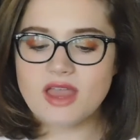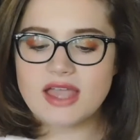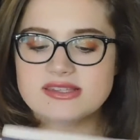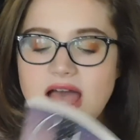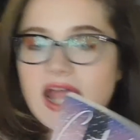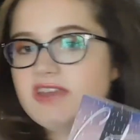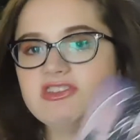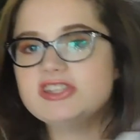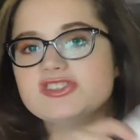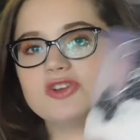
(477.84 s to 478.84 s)
it's kind of a
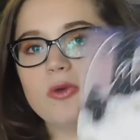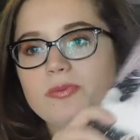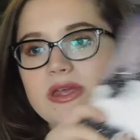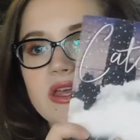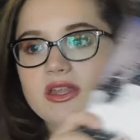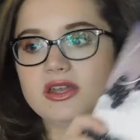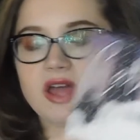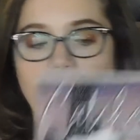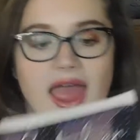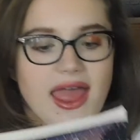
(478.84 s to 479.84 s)
dystopian,
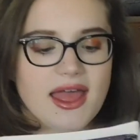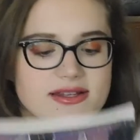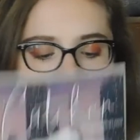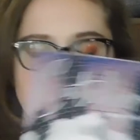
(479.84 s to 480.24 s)
and